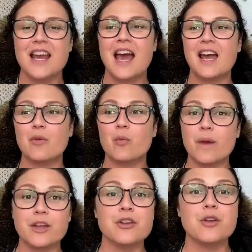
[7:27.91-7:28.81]
And
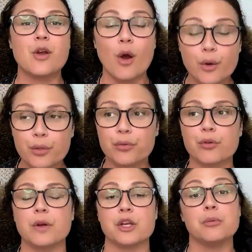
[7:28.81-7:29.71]
when you go
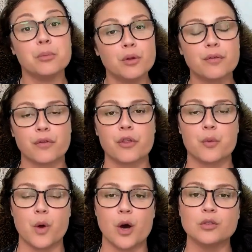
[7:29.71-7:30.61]
through and you move through the
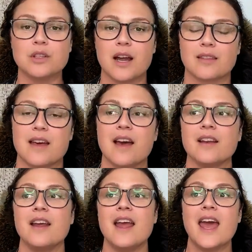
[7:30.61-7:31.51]
world like that,
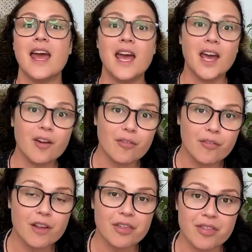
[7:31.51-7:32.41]

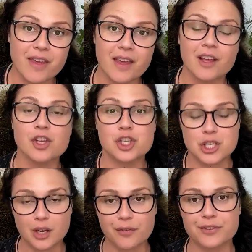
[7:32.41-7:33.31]
everything
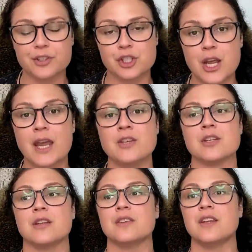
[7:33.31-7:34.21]
shifts and
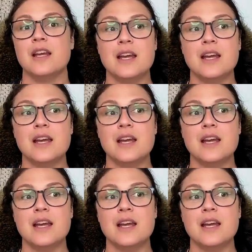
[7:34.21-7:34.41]
changes.